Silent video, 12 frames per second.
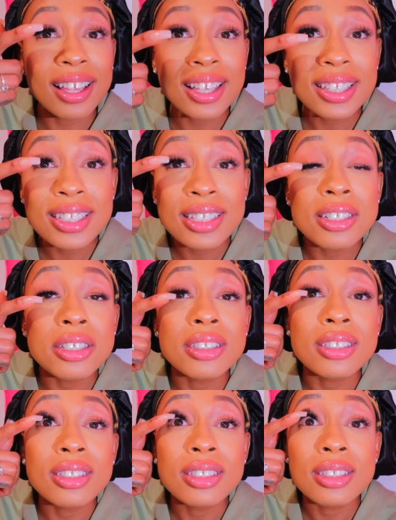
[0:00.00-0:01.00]
It's
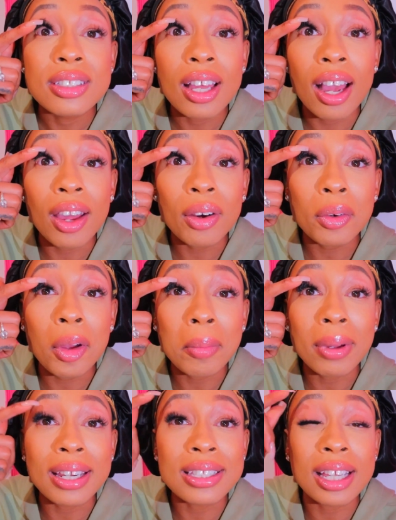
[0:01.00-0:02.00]
just, I don't know,
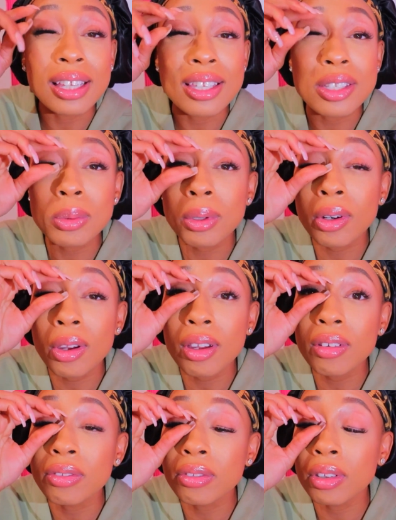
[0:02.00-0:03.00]
I'm gonna take this one
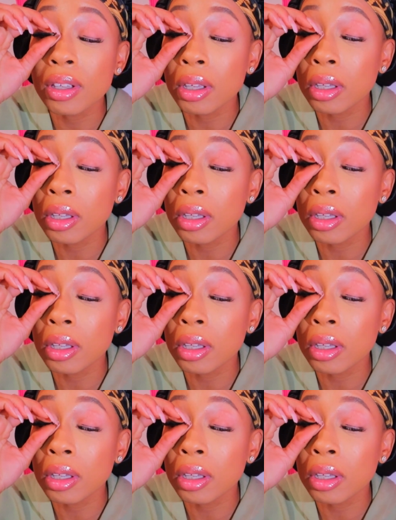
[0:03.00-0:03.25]
off.